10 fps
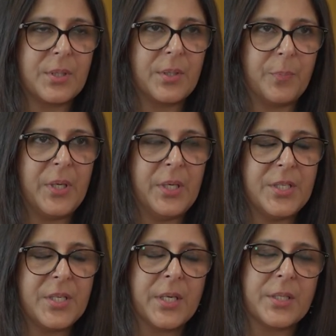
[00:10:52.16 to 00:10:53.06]
be
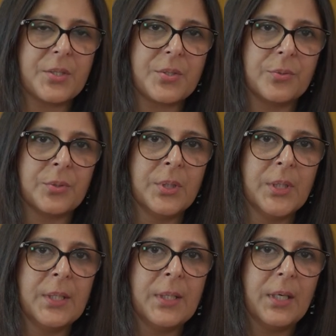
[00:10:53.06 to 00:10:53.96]
initiated soon.
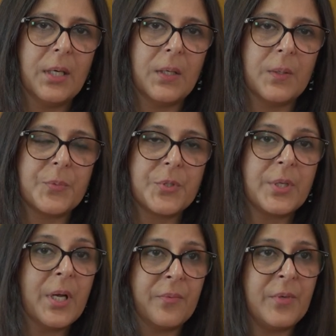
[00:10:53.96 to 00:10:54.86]
So
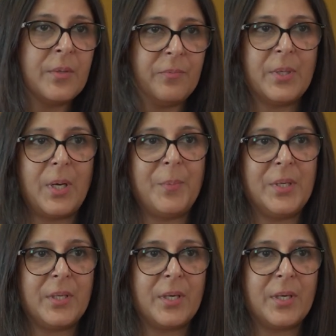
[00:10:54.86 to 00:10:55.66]
yeah, I mean, there are